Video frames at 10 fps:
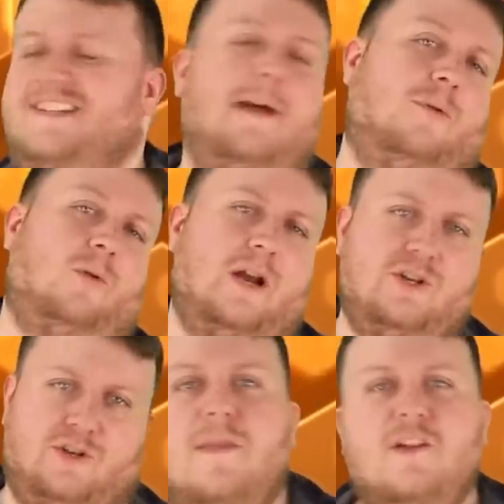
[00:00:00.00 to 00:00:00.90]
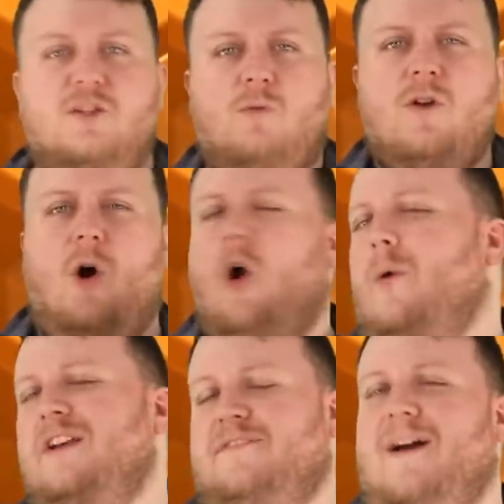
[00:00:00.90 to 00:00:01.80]
separation. This one
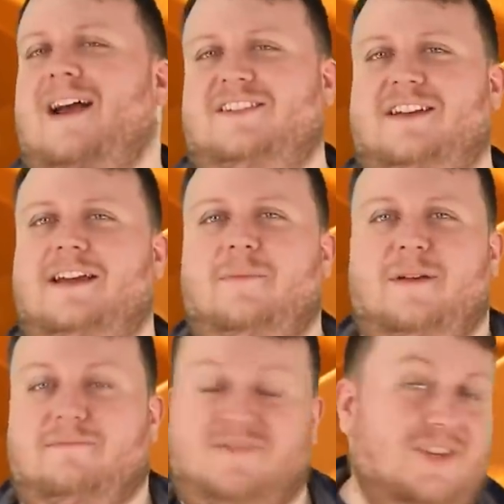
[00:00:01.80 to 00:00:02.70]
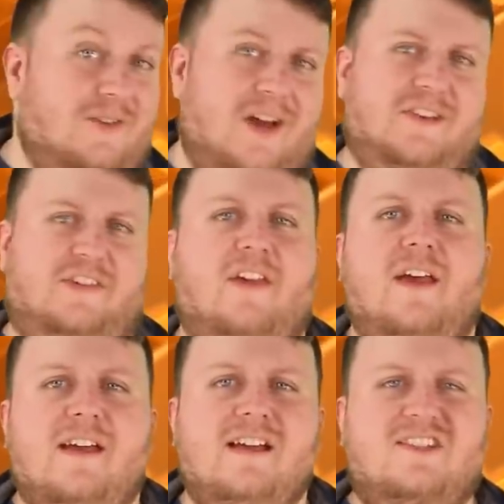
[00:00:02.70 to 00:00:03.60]
always fascinated me, still does.
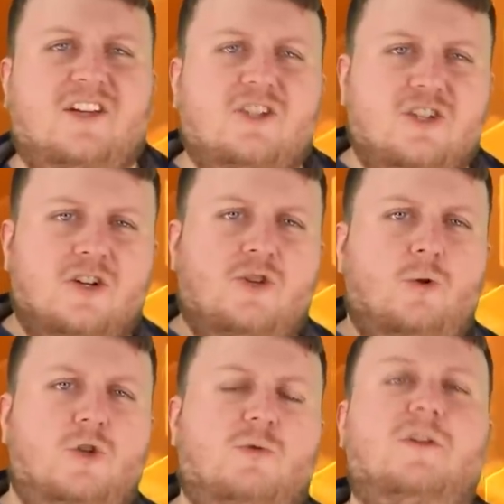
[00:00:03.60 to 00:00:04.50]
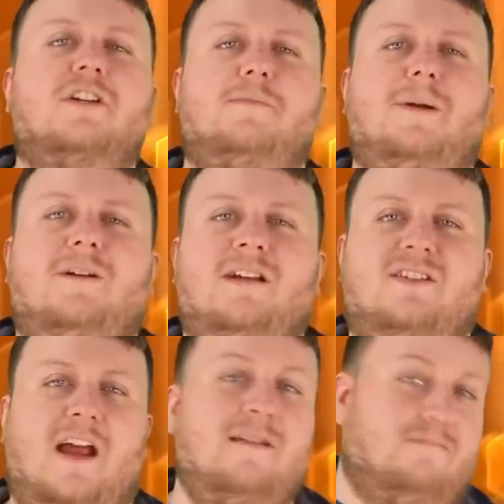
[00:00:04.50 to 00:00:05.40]
It's such an unusual
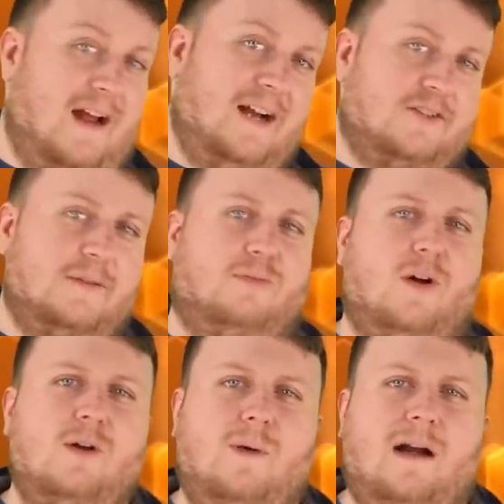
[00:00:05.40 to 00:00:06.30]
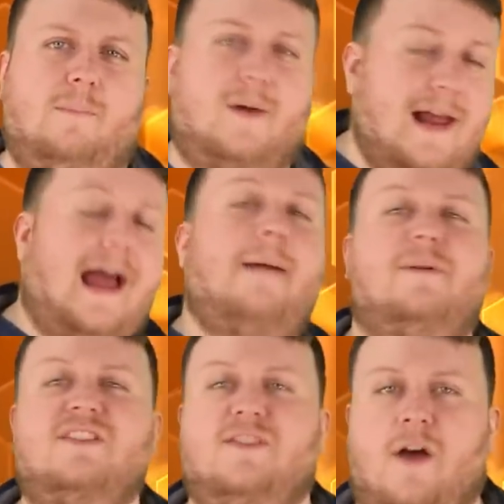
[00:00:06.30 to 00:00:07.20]
experience and actually pretty rare, but it happens